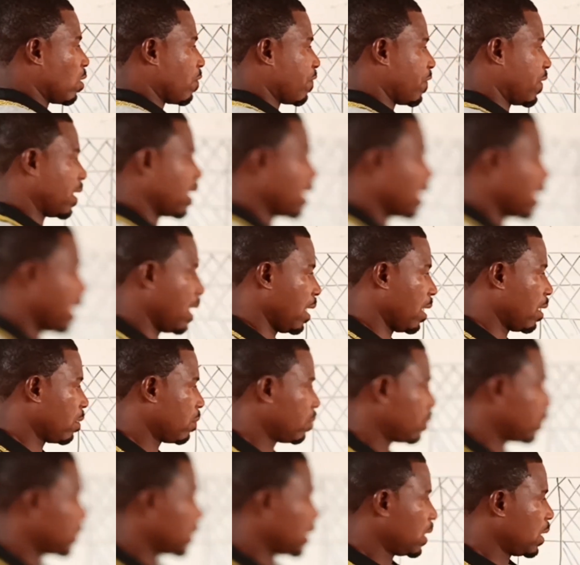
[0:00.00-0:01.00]
12
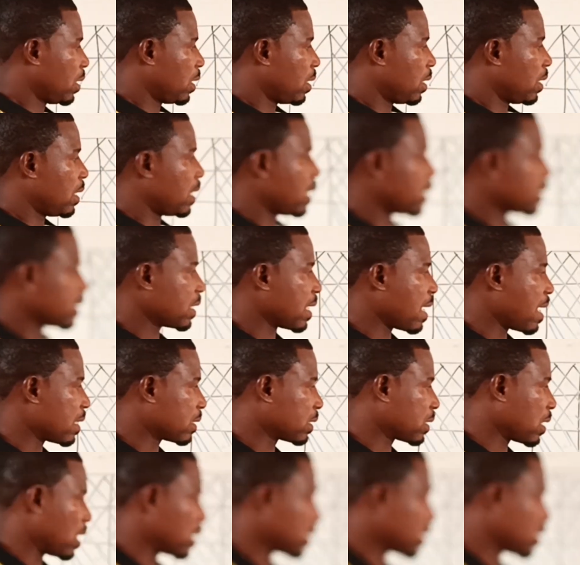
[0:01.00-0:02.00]
here,
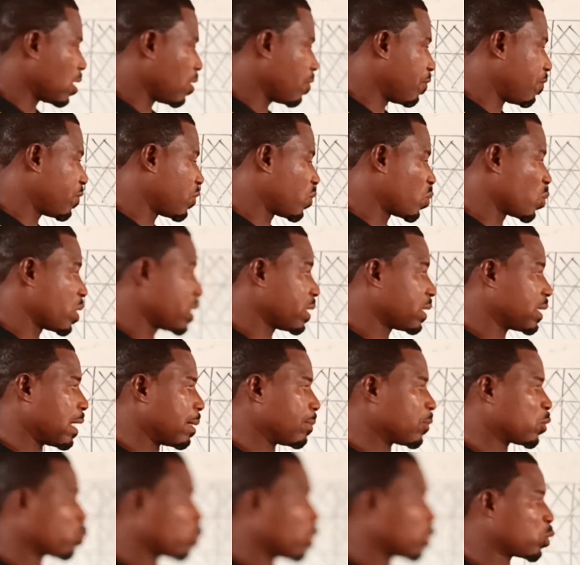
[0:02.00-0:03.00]
let's ask ourselves,
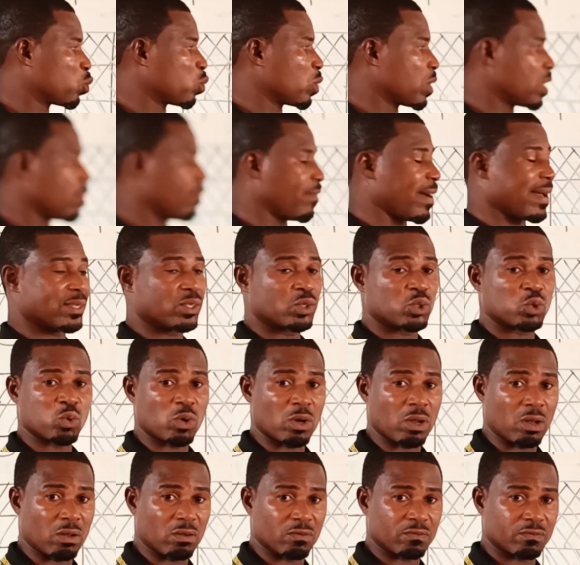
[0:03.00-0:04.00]
3 times what will give
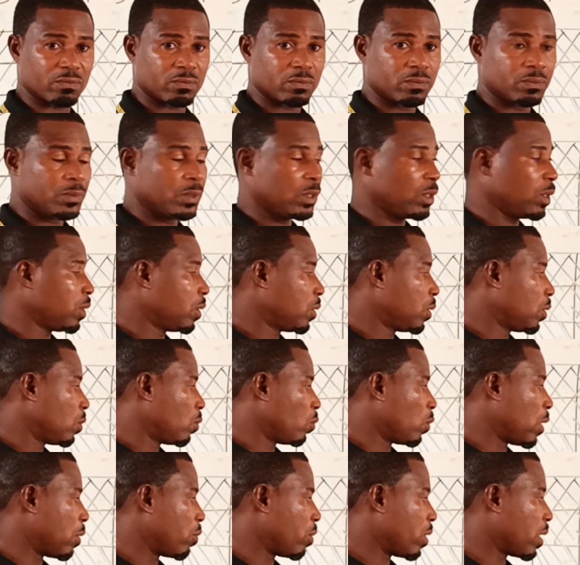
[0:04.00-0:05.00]
us 12?
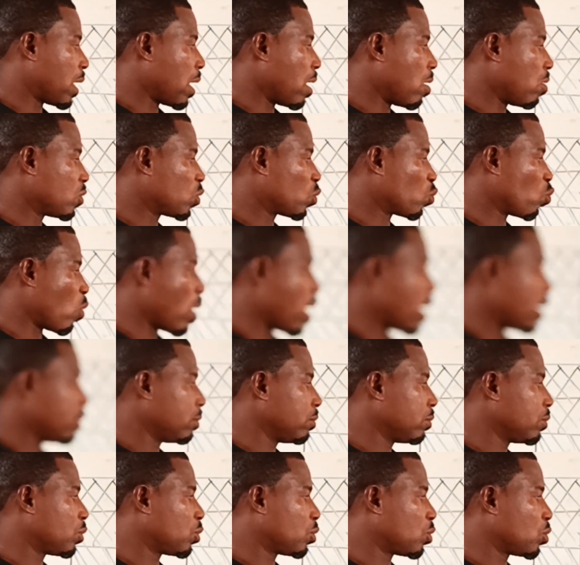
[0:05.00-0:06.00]
When we count
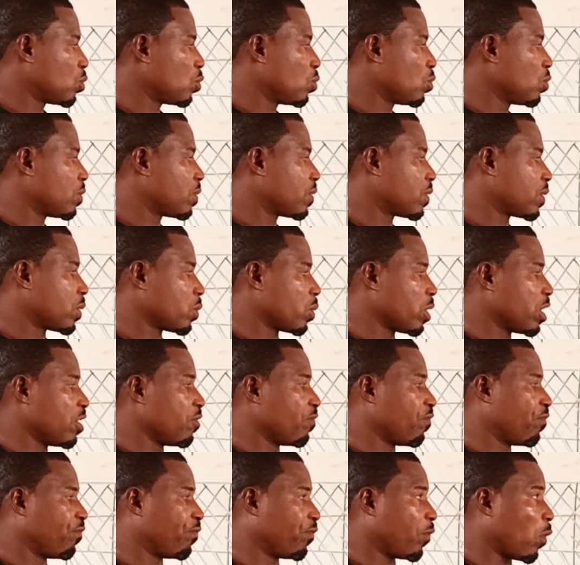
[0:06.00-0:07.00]
1, 2,
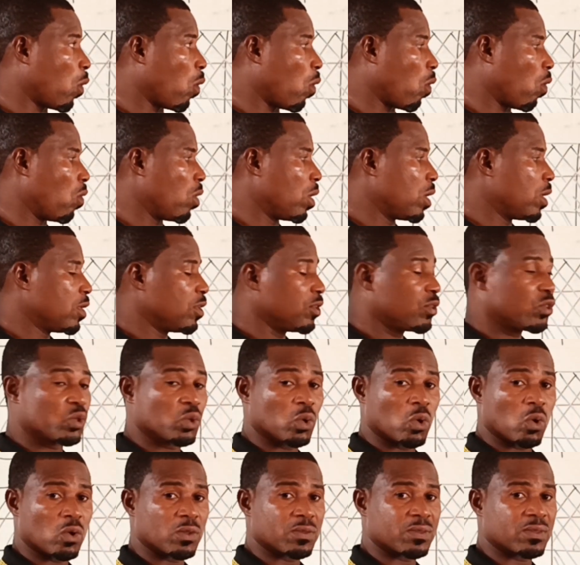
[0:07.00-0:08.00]
3, 4.
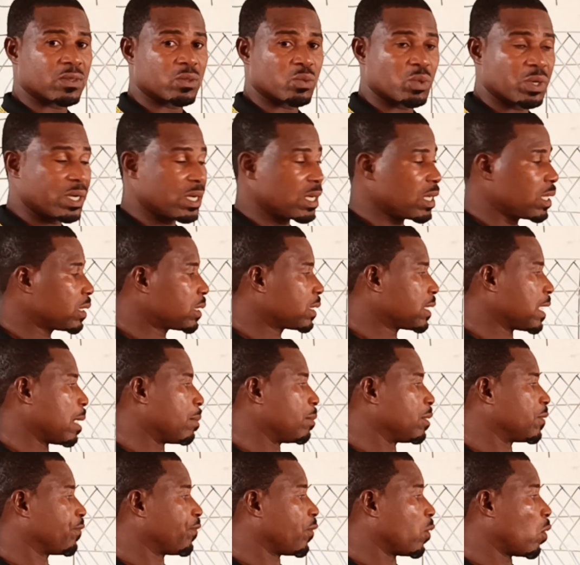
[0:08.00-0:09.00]
So
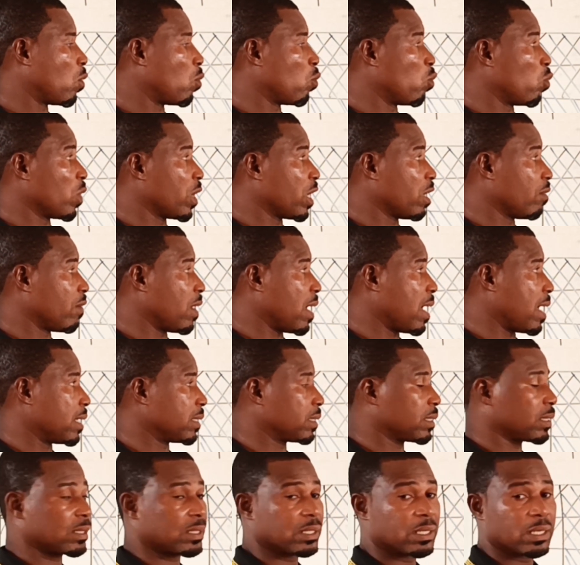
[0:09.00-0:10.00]
3 times 4 will give
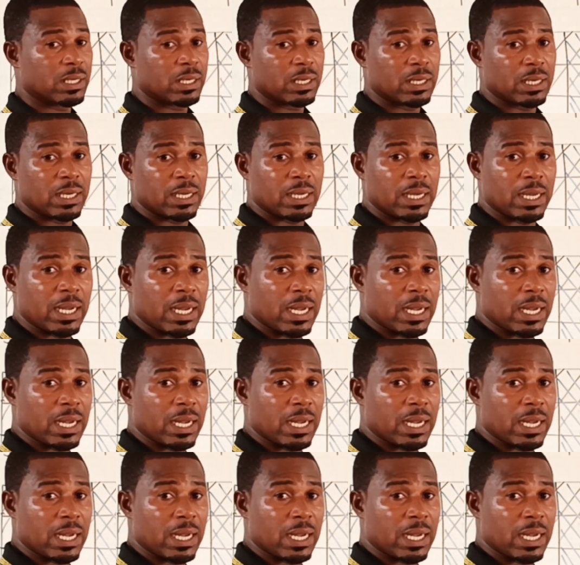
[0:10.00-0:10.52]
us